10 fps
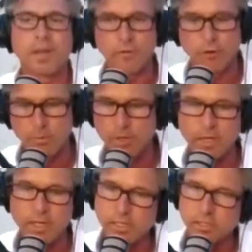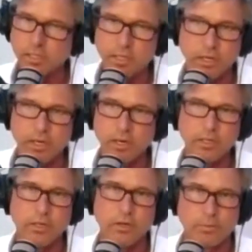Everybody gets to hear,
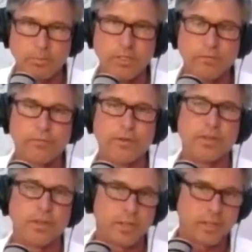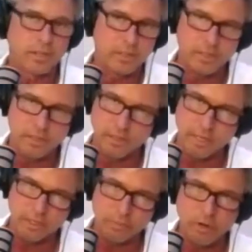and be defended. And, you
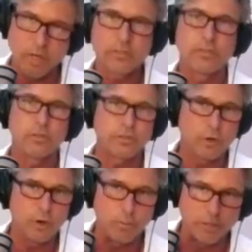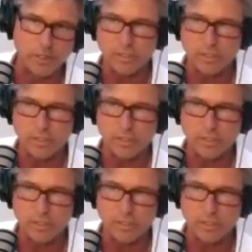got the prosecution opening